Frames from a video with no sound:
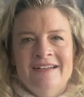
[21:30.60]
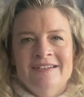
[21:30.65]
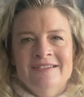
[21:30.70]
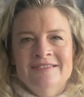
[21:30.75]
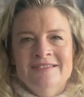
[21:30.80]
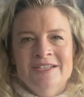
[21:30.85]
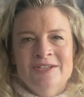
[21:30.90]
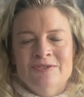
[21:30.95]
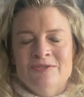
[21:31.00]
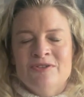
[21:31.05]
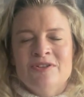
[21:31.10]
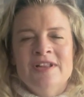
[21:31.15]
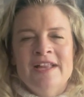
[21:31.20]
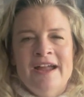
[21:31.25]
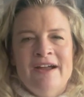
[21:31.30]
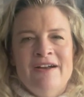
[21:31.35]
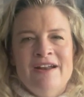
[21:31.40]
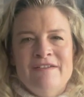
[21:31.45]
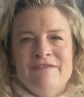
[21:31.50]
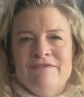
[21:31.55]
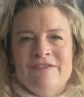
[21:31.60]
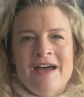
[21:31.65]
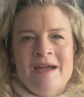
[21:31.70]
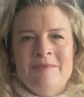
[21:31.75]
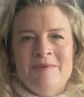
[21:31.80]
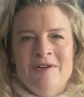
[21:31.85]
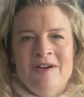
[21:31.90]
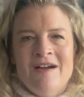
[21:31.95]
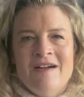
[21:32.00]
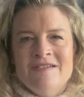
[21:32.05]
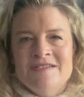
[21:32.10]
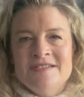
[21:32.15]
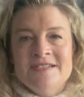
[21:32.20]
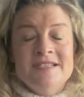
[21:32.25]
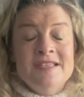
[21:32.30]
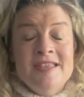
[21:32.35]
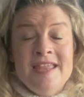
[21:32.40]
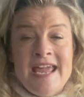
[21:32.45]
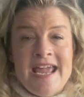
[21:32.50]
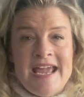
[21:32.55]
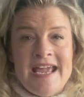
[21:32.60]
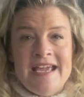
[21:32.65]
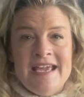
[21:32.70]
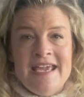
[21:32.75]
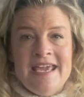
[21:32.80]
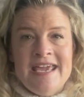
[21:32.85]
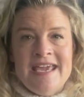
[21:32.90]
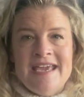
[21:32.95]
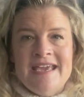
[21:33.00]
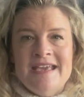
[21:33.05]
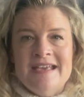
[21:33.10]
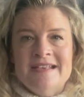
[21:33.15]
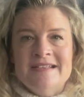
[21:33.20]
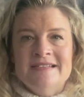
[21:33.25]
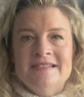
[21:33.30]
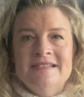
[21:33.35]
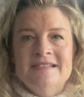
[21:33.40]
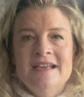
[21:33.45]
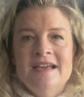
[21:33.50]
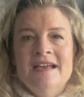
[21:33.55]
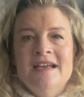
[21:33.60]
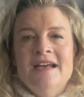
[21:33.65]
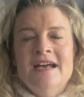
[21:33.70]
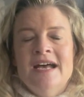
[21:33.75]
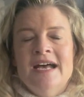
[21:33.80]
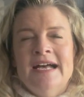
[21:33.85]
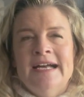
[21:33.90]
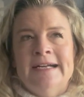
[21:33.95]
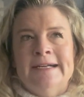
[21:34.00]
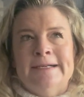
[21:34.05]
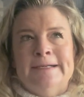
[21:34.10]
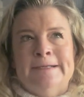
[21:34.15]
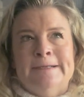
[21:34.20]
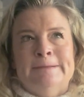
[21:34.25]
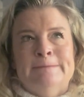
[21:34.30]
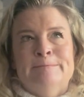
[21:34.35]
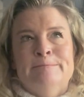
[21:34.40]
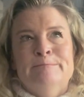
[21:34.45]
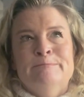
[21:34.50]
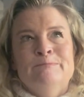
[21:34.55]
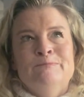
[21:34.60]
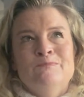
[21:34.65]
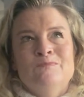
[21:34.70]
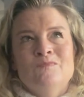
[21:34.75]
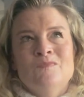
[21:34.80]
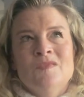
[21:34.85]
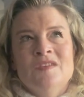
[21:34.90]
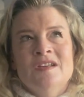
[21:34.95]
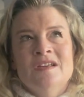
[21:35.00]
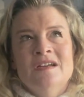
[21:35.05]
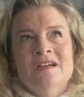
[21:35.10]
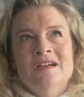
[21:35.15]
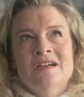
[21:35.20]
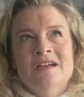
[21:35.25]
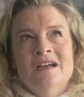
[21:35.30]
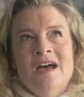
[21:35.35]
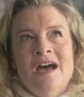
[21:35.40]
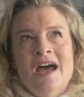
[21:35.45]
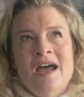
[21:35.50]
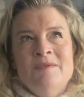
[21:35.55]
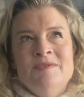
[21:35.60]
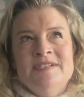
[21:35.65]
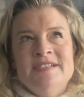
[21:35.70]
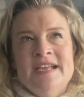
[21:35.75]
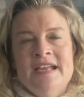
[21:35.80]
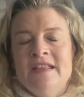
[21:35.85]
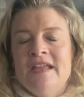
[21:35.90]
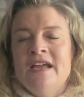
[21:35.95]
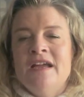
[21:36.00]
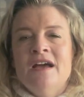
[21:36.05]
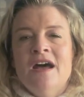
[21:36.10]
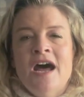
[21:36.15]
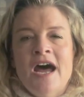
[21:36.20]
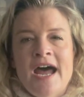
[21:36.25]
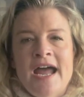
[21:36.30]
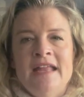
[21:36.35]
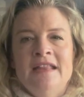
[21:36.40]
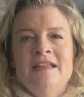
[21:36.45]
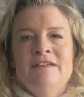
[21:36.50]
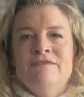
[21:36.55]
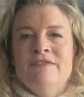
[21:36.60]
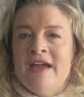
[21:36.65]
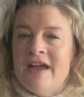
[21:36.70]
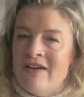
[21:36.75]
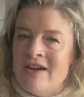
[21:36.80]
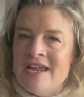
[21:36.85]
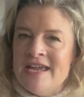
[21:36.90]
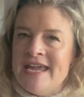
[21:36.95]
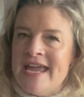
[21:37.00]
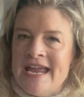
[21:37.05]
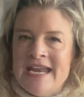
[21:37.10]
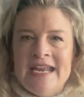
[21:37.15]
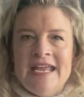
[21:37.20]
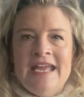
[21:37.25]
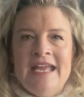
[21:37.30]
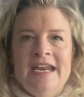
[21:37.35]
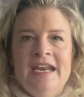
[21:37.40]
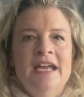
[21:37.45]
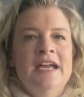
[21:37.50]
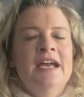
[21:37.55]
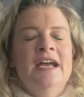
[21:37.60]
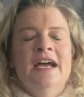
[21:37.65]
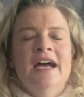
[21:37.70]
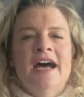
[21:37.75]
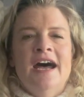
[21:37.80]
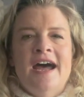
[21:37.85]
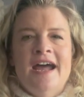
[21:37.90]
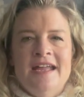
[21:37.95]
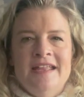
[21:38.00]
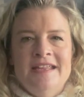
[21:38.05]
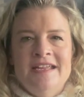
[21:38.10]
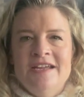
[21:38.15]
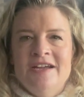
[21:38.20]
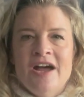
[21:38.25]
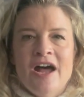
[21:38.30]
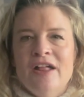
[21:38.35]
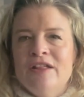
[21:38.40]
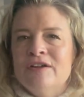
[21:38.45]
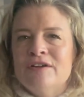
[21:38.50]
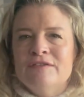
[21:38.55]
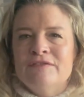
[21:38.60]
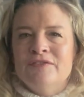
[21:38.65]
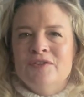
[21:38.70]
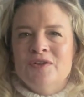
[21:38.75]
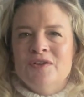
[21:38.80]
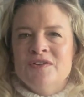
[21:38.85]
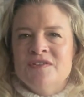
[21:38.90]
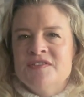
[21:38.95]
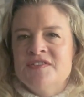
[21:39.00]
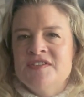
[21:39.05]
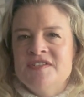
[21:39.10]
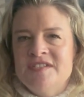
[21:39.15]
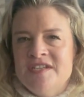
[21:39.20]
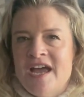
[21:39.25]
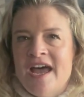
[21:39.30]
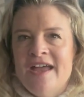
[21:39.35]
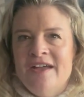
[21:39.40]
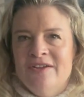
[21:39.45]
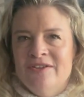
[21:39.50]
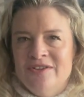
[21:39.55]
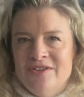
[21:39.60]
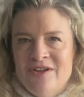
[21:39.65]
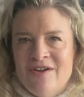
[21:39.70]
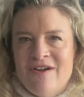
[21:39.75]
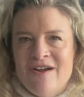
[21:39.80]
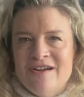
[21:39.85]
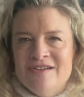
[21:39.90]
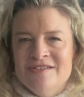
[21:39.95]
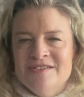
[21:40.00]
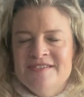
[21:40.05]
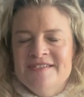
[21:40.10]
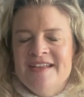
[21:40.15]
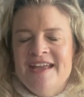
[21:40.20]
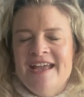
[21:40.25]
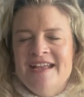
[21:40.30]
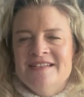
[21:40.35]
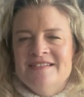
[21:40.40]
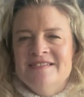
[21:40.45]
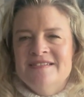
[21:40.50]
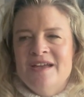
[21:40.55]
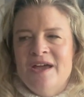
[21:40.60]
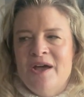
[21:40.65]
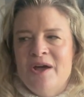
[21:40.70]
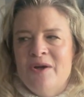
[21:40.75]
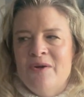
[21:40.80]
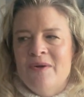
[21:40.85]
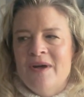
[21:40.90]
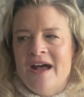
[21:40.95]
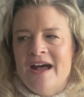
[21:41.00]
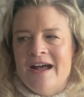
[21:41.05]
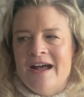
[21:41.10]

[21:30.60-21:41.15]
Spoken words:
little Clarity Fiber Arts thing is, I would say, like highly variegated, highly colorful style yarns, and so